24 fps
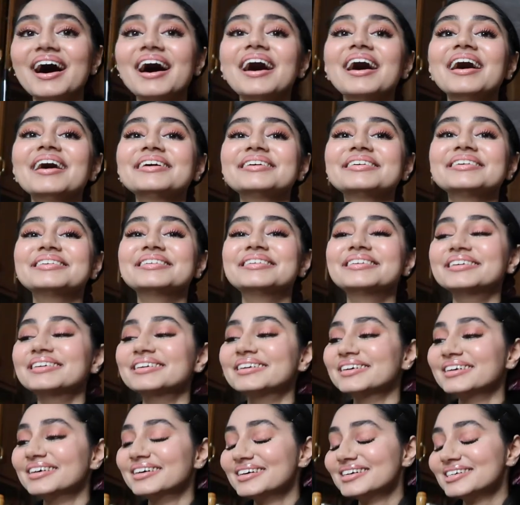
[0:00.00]
Um,
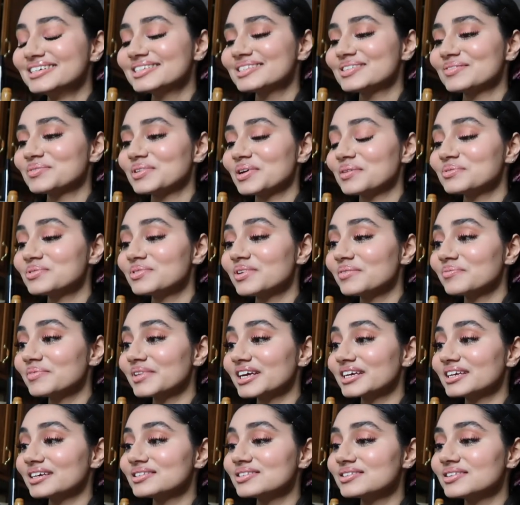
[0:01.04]
sometimes I'm
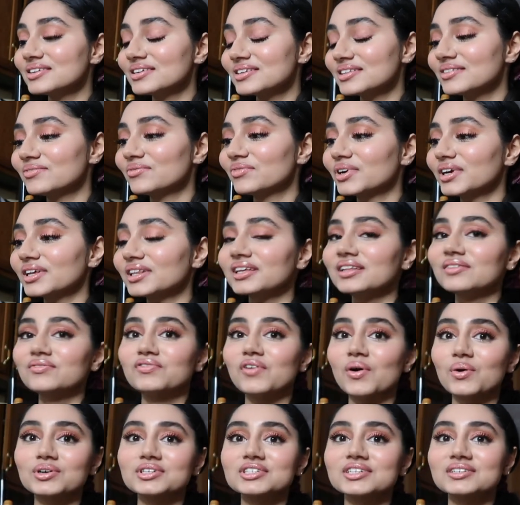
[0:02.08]
like really
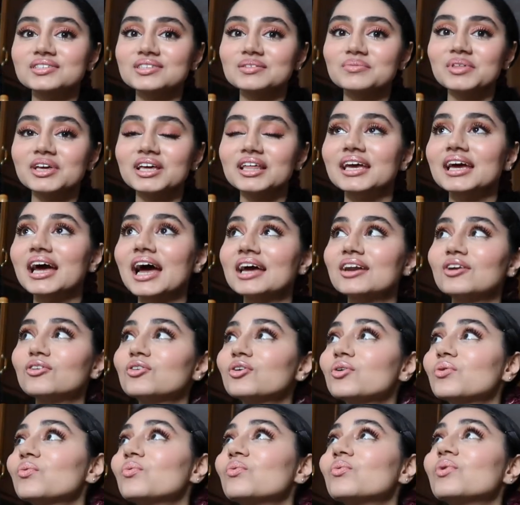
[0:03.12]
focused on something. Like I don't
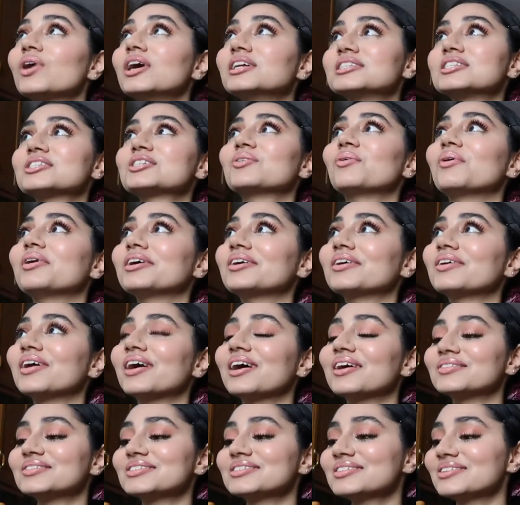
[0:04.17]
know what's going
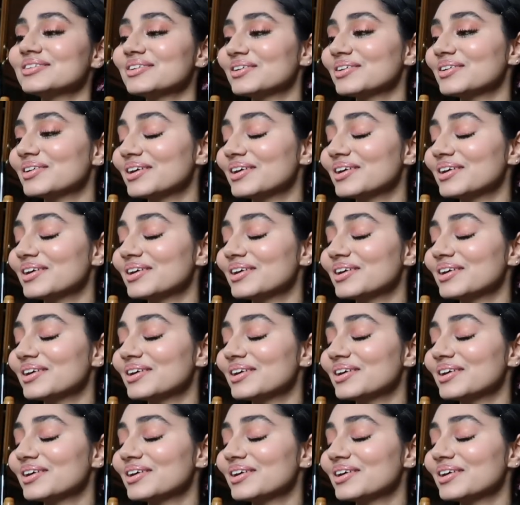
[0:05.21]
around.